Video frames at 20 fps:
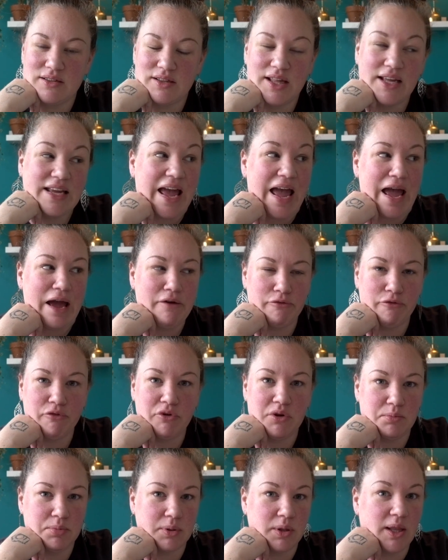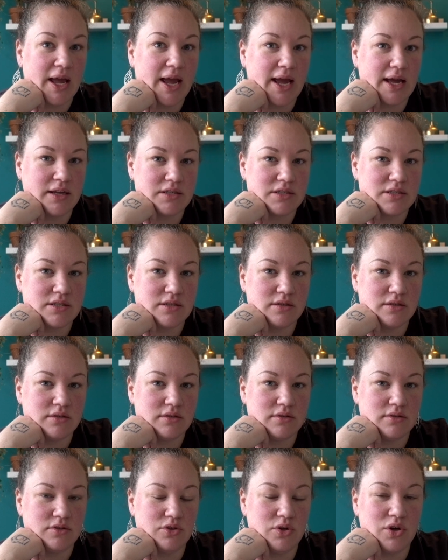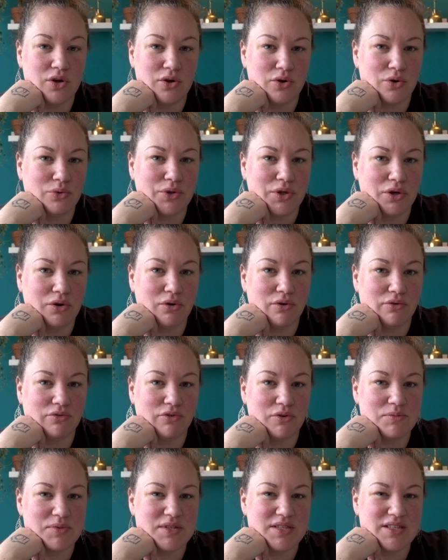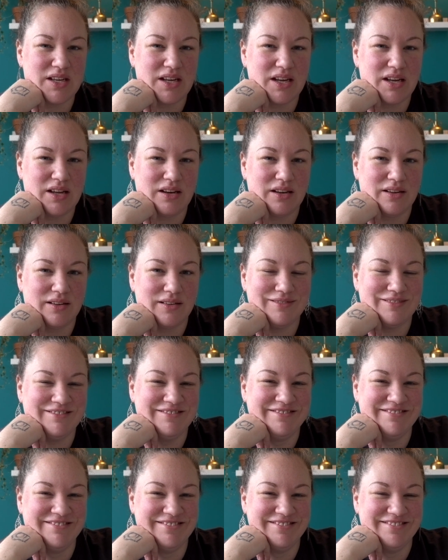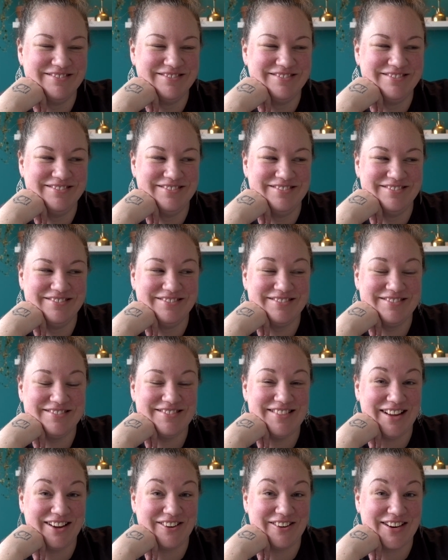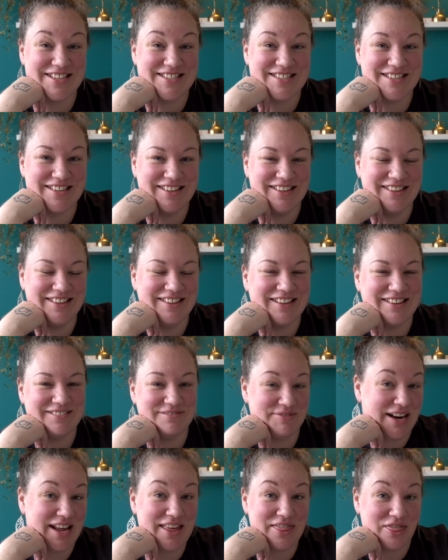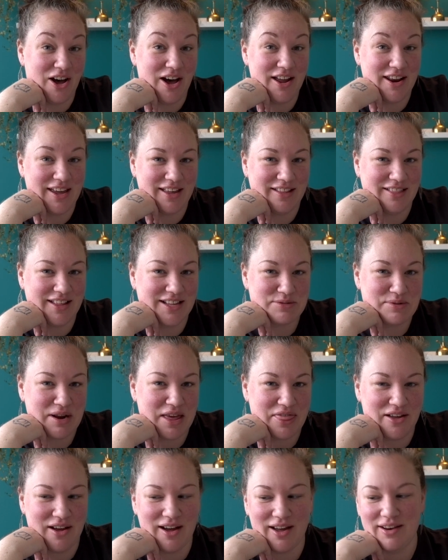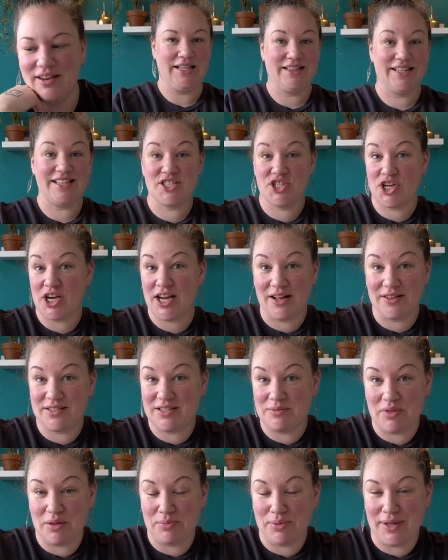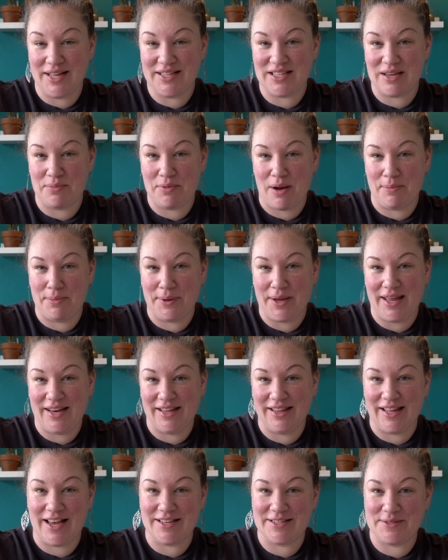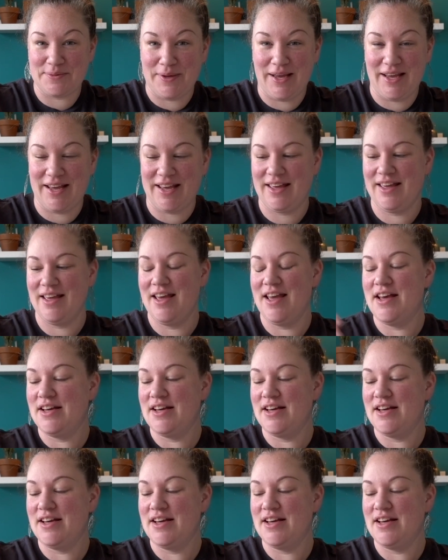Like every plant, you can only grow from seed. Isn't that crazy? But I thought it. That's what I thought. Let's check out some of the plants I propagated last week.